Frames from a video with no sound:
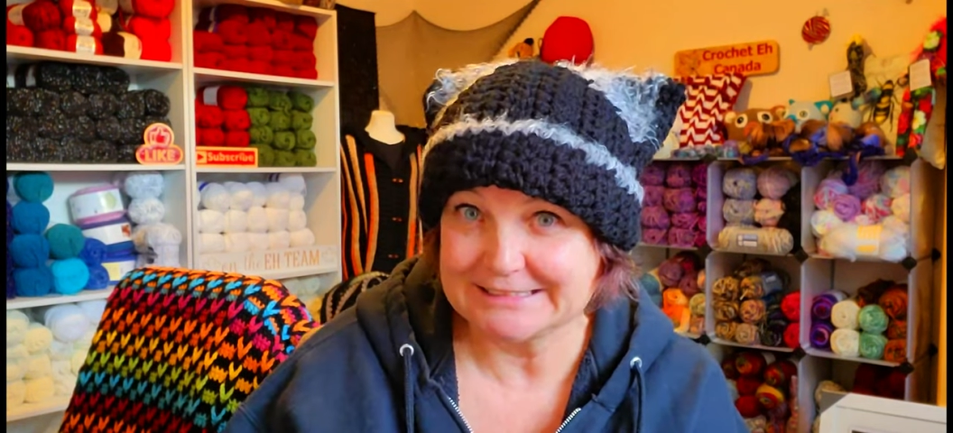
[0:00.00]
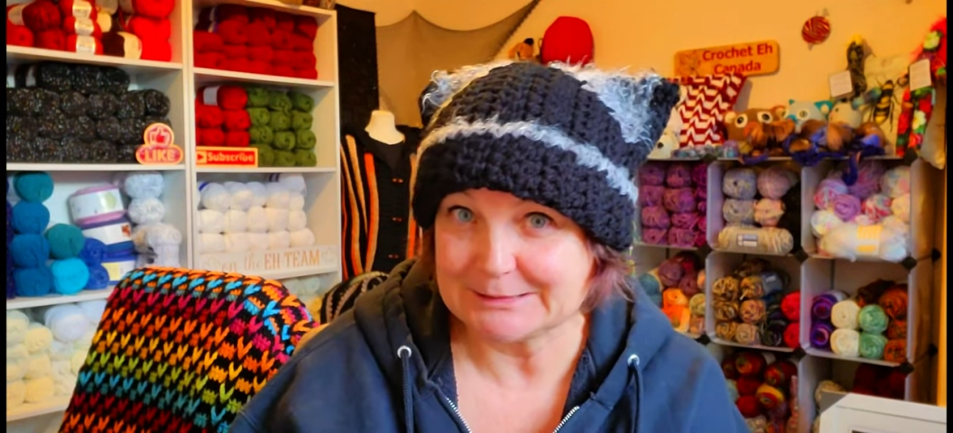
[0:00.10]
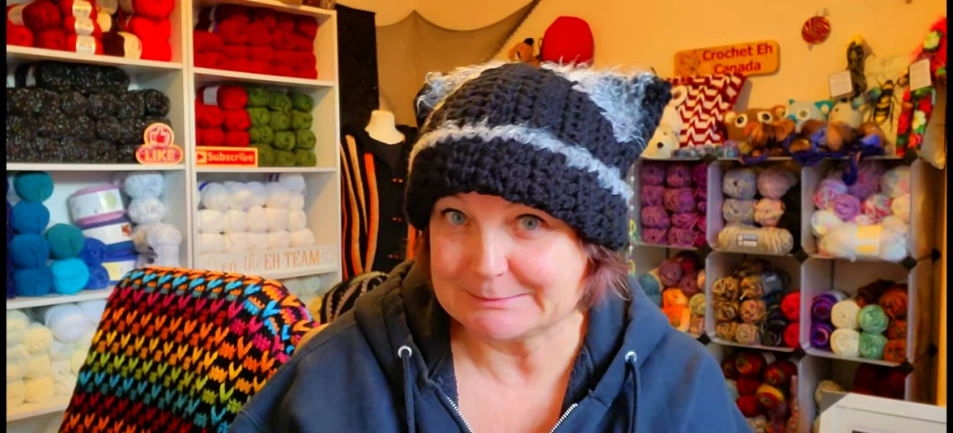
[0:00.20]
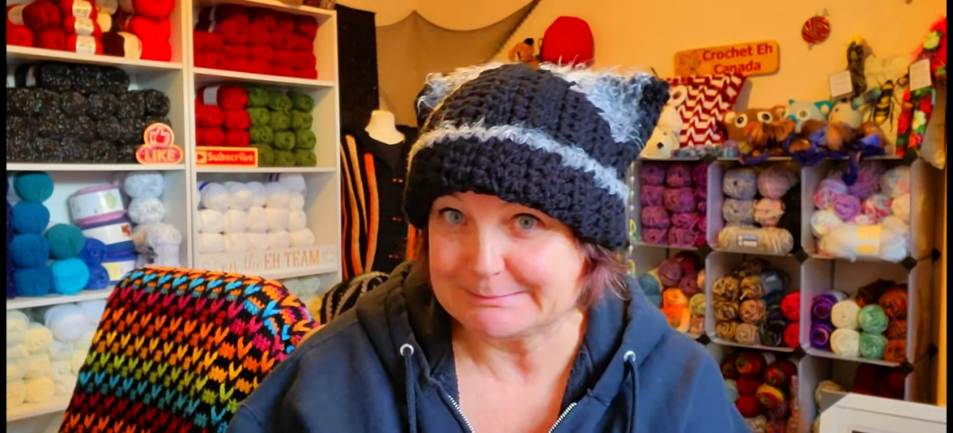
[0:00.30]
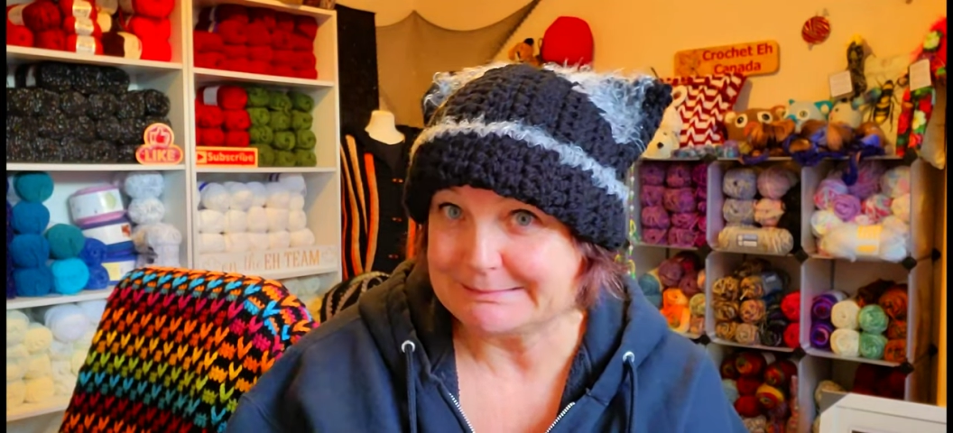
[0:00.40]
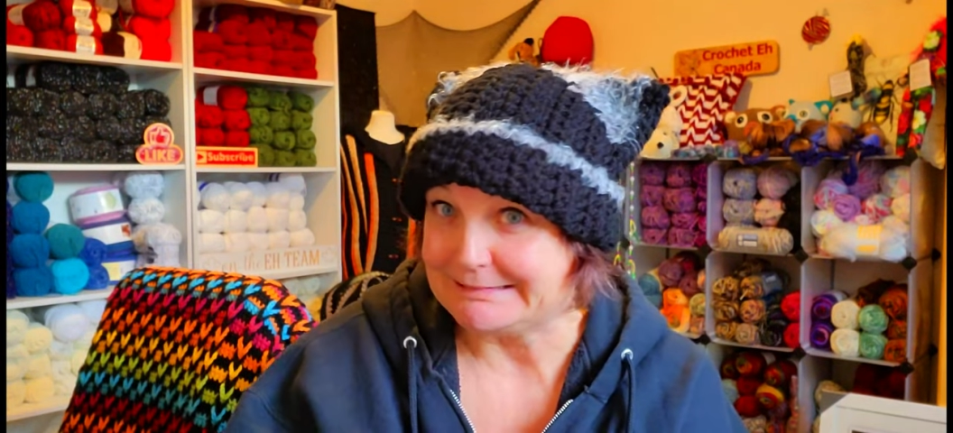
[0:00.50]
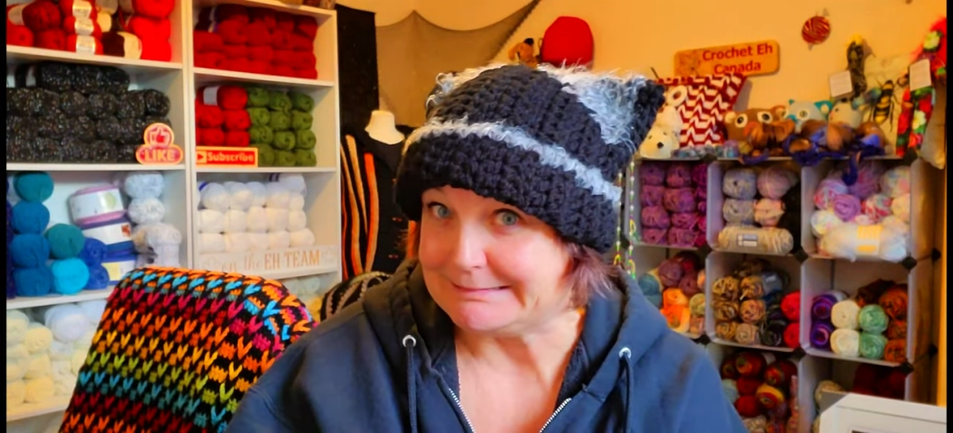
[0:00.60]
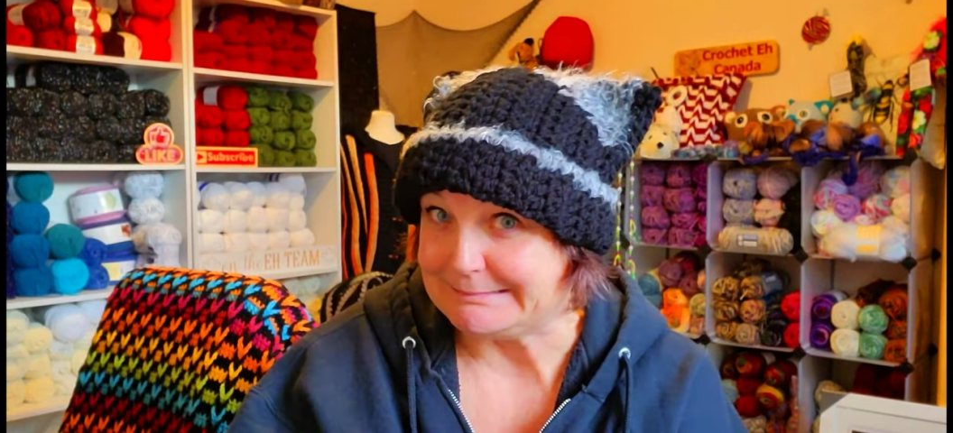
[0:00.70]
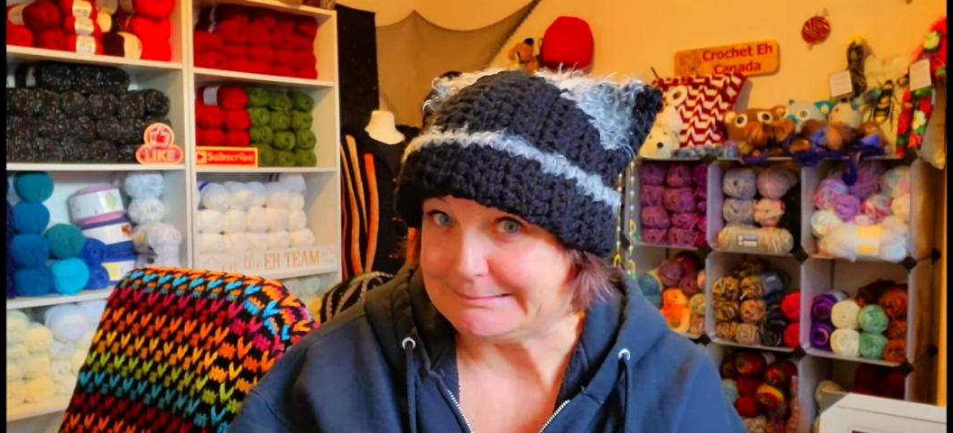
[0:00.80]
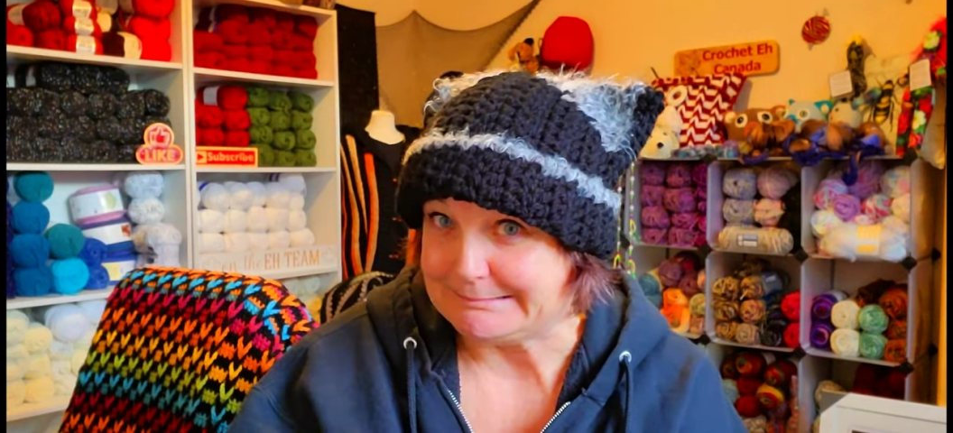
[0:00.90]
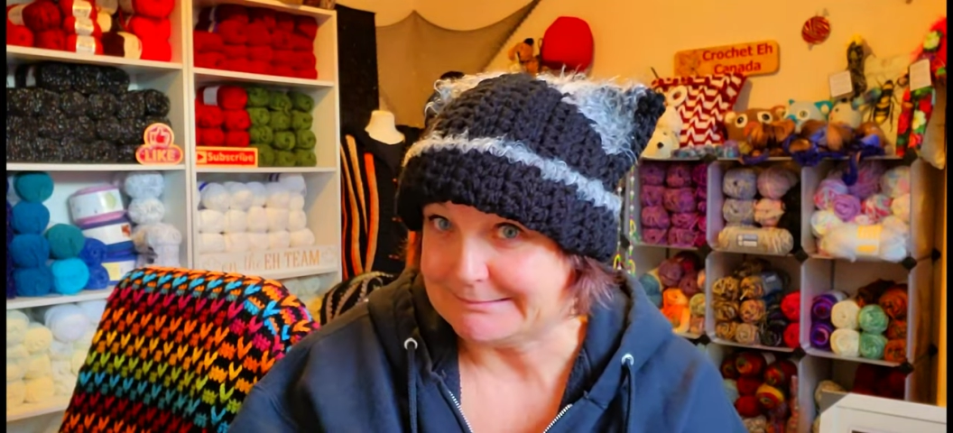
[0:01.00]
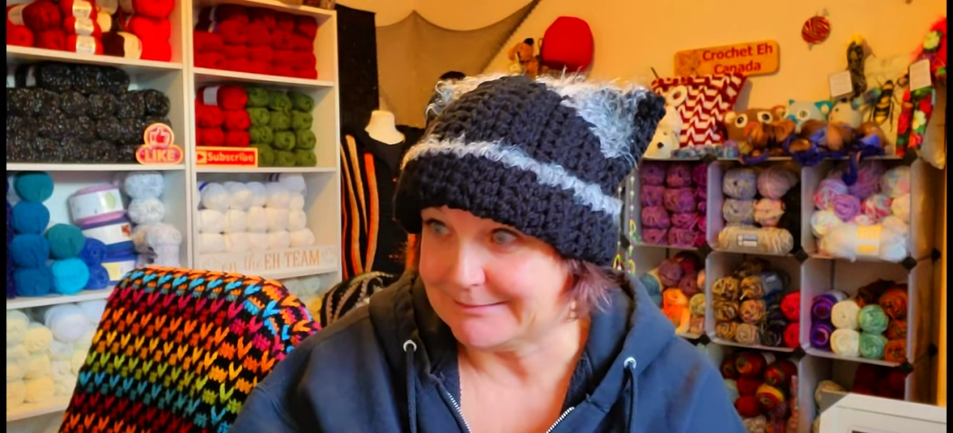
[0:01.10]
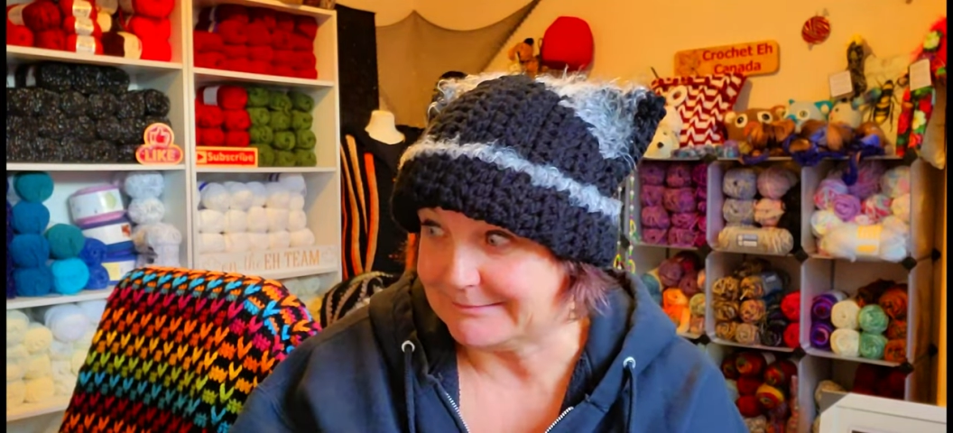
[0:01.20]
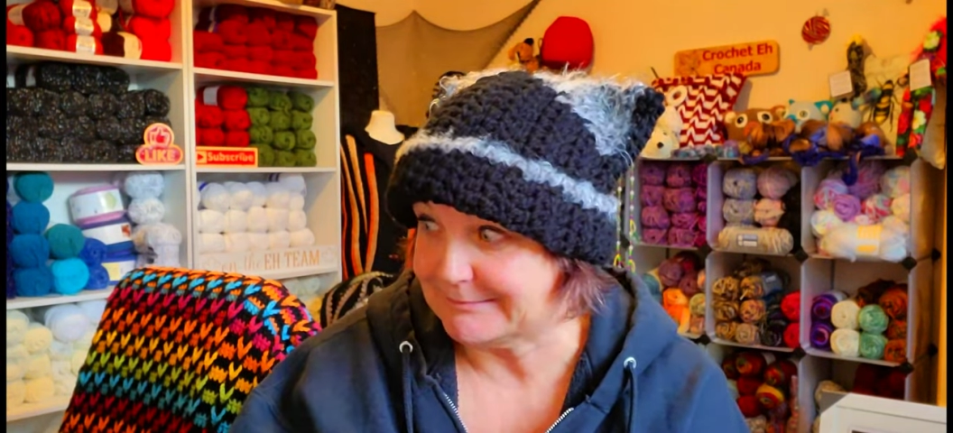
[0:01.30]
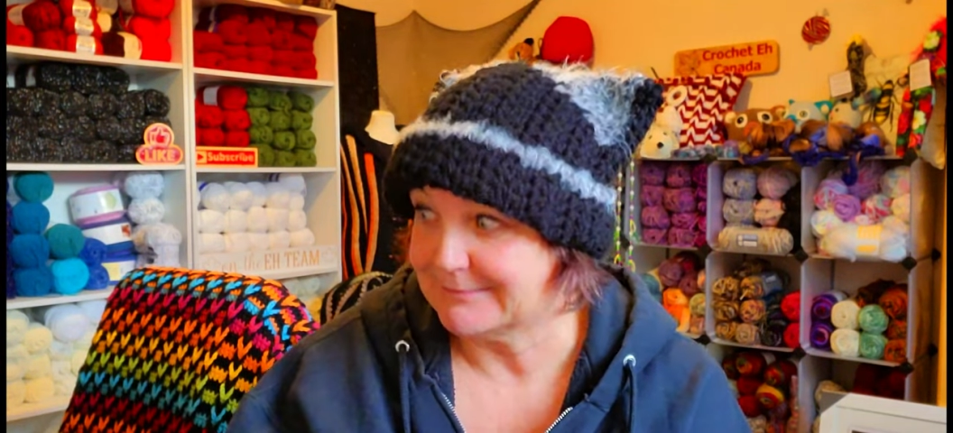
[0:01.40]
So,
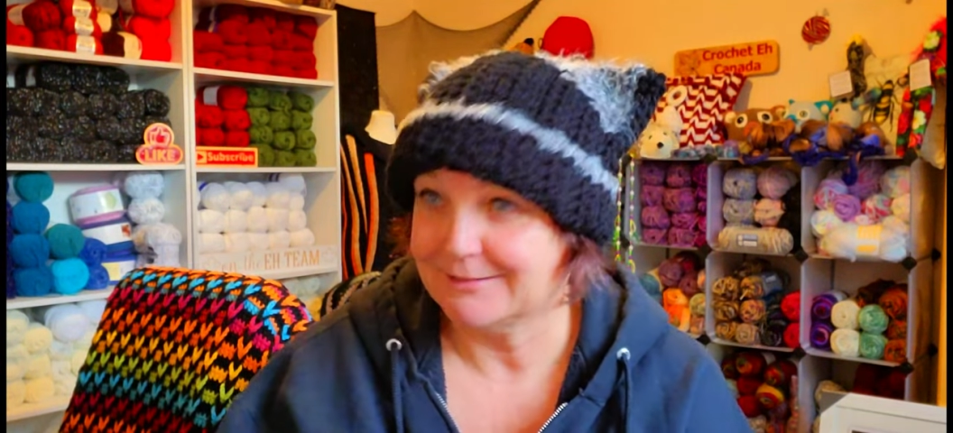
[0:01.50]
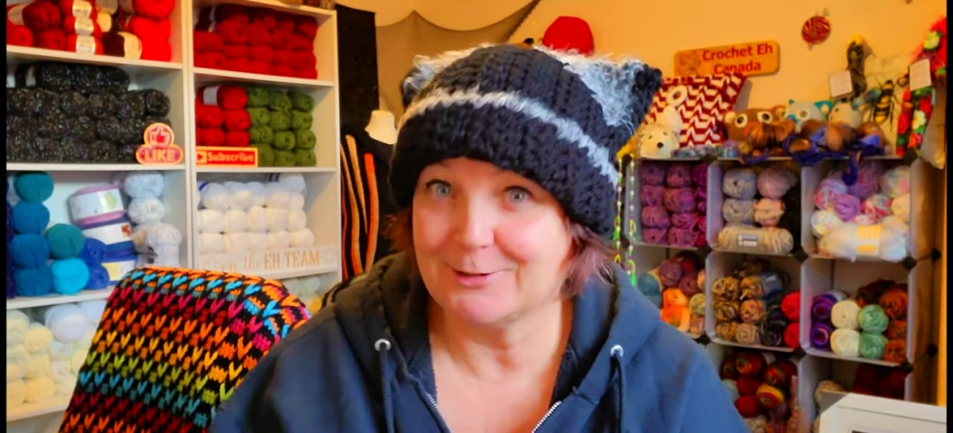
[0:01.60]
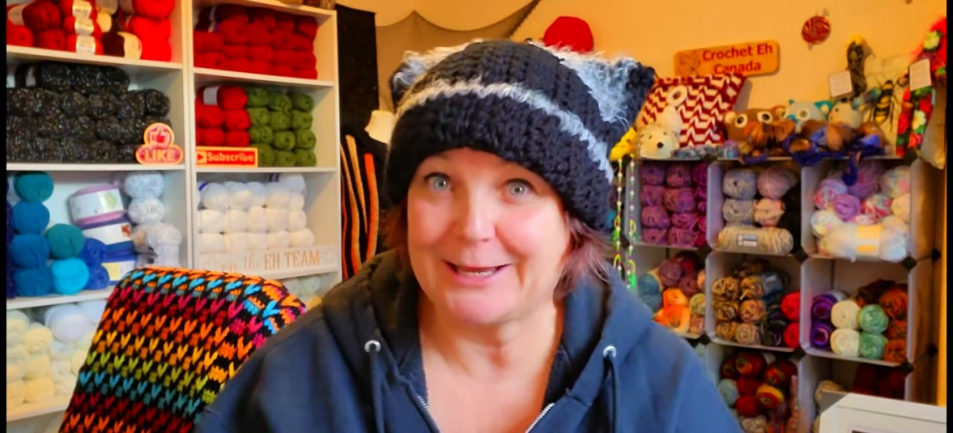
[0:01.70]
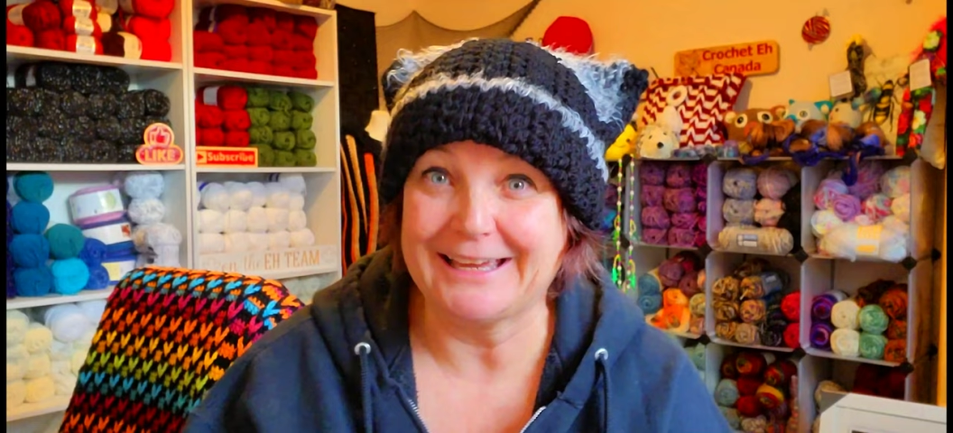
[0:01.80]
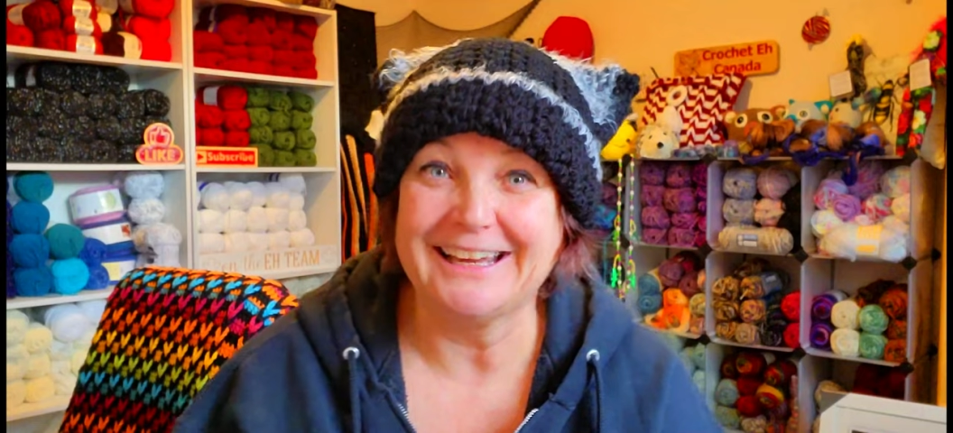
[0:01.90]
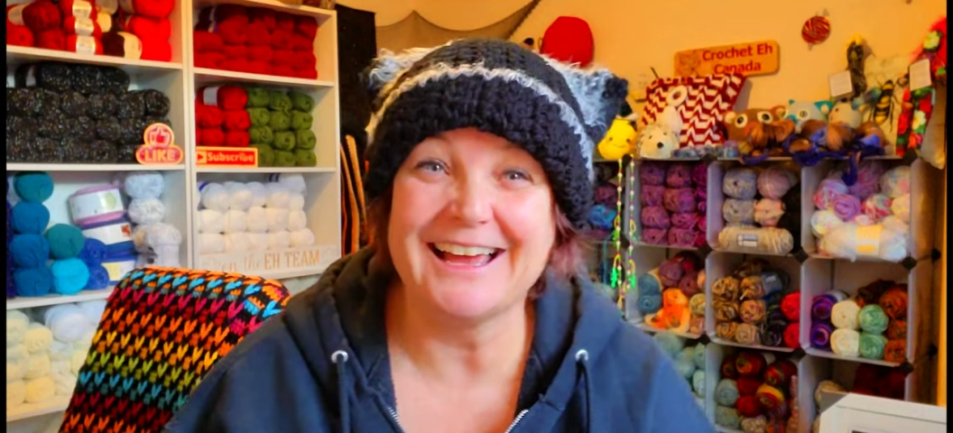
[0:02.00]
okay.